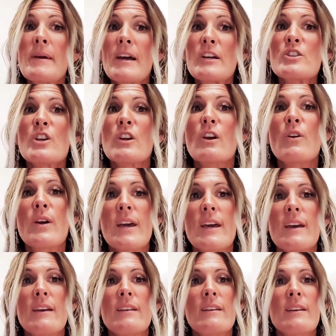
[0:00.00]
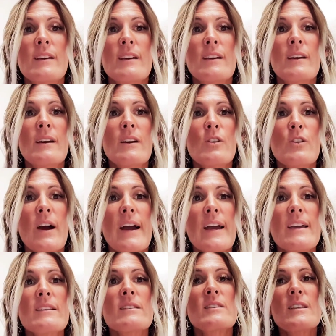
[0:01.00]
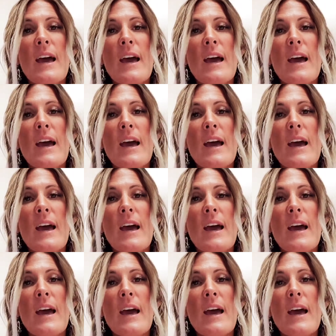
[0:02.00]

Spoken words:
I should go hit, right?